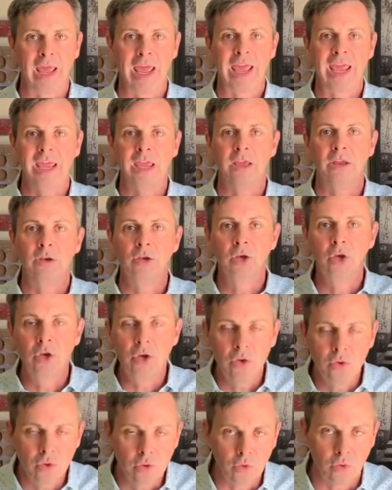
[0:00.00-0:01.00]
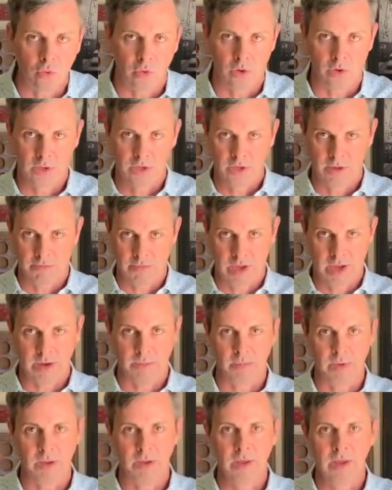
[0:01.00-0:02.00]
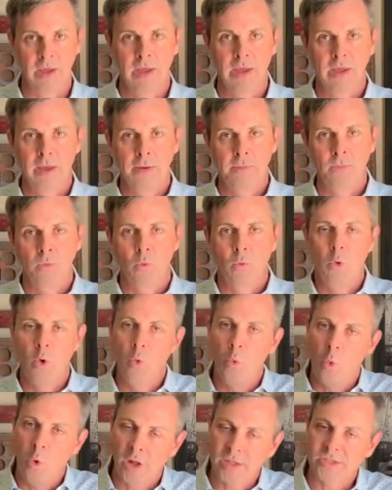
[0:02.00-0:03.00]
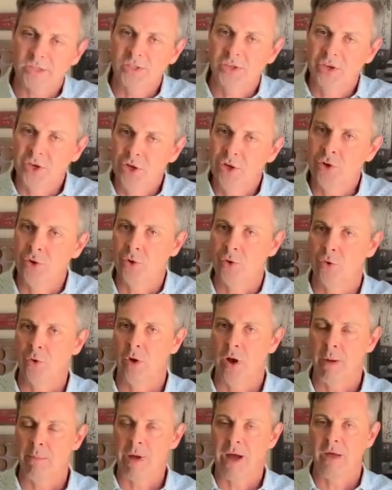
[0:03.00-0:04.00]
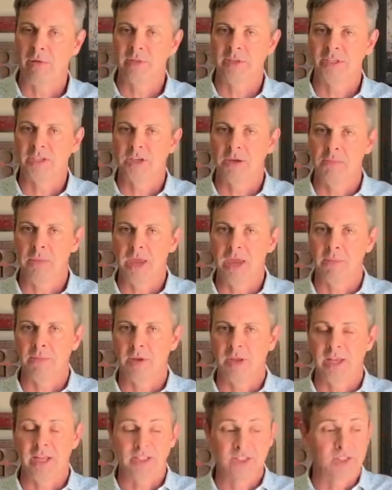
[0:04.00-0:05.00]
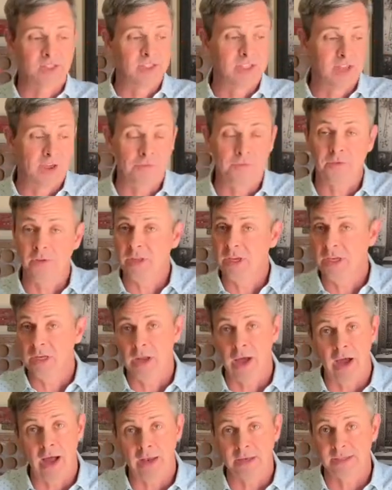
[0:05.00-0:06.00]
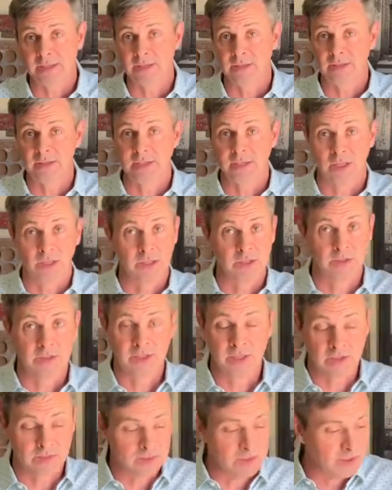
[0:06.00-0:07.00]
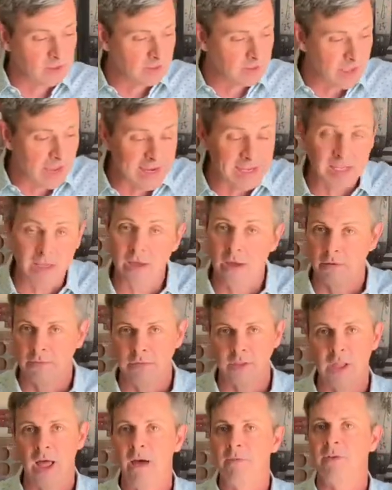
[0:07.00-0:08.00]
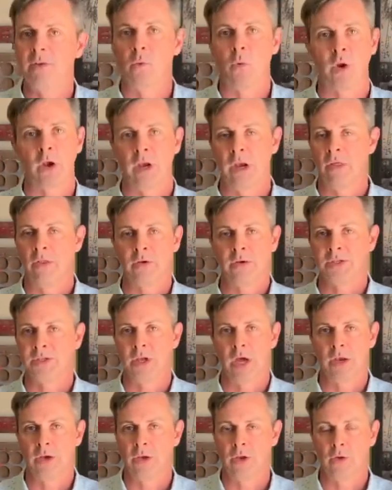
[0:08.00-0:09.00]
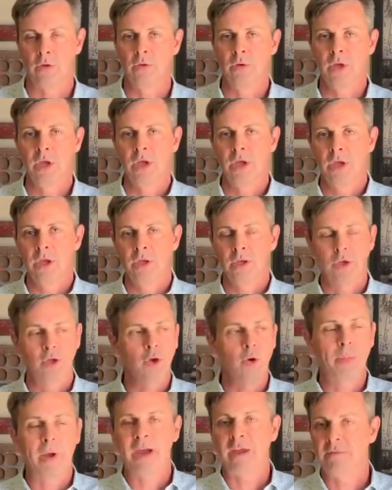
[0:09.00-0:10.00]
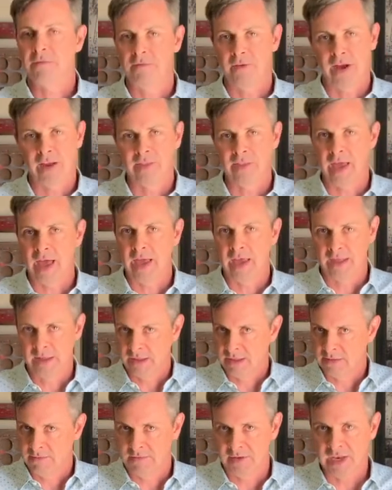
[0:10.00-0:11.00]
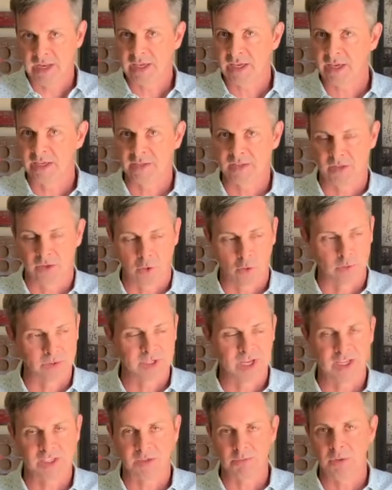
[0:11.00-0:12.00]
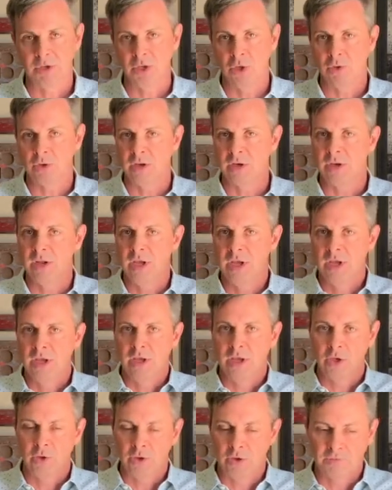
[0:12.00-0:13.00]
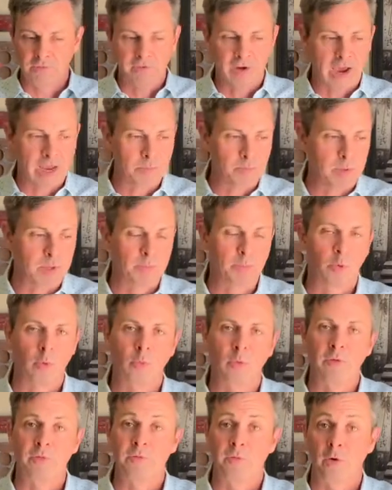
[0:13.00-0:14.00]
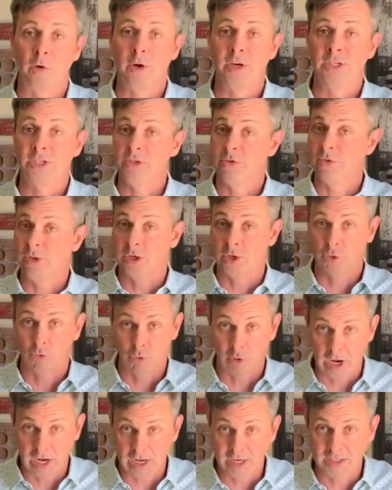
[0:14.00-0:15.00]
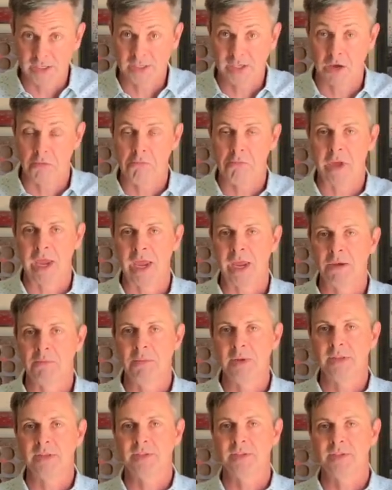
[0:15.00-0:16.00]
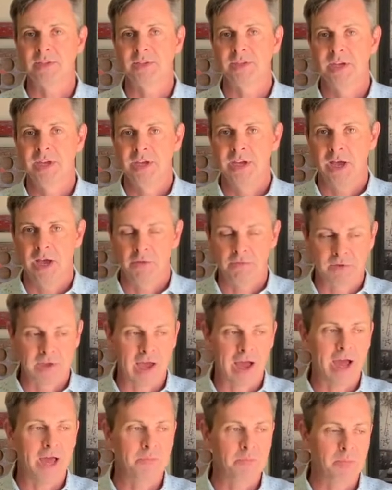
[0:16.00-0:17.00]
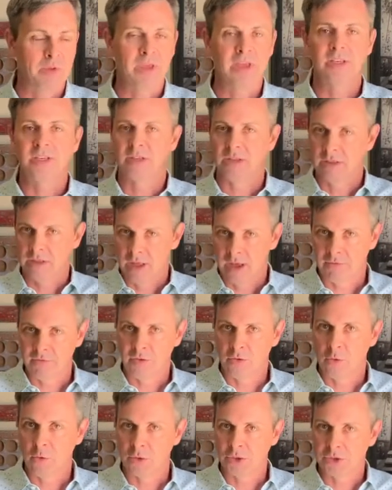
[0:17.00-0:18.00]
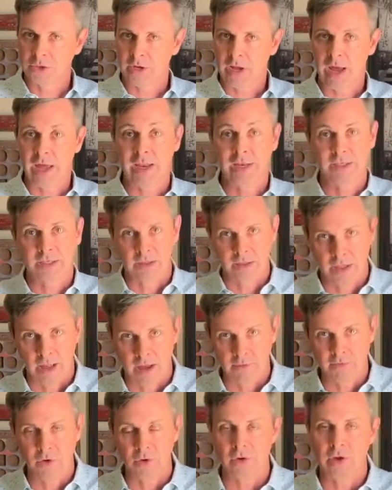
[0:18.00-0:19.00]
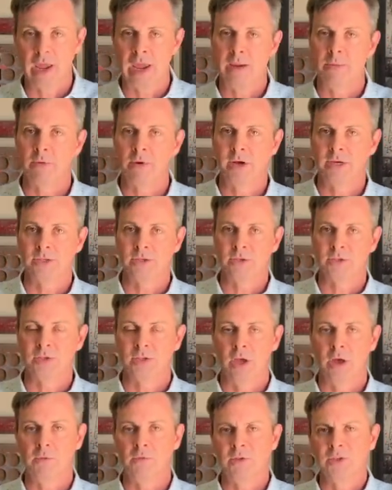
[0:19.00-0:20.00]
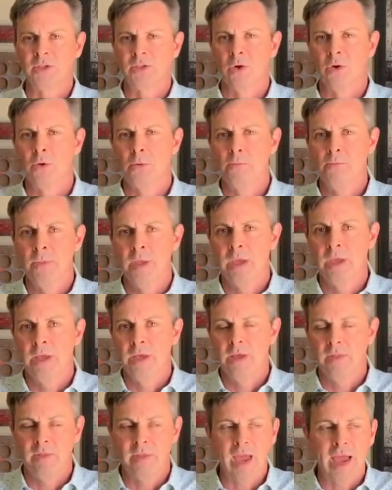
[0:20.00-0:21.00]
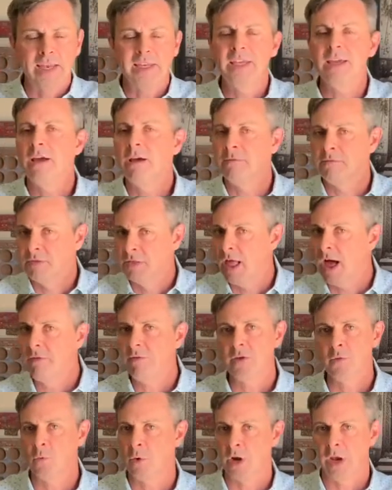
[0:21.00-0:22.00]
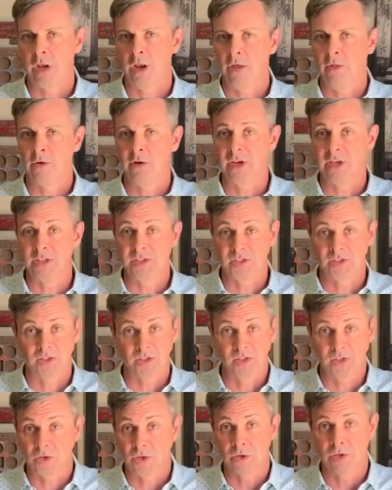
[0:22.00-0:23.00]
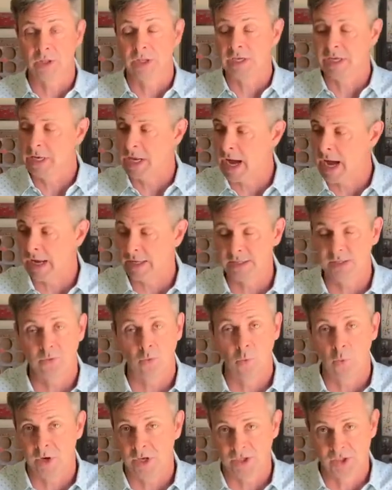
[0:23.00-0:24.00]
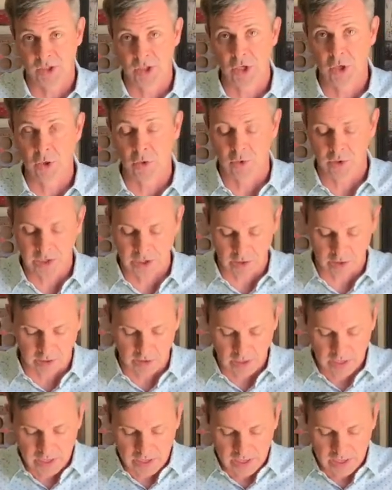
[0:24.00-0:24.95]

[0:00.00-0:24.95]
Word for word: a new commandment well, what's new about this commandment? It's definitely not to the, the, the idea of loving one another is not new. You can go back and find that in Leviticus in the Old Testament. You can you can find people referring to the greatest commandments of God being to love the Lord your God and to love your neighbor as yourself. And so the idea of loving one another is certainly not what is new here.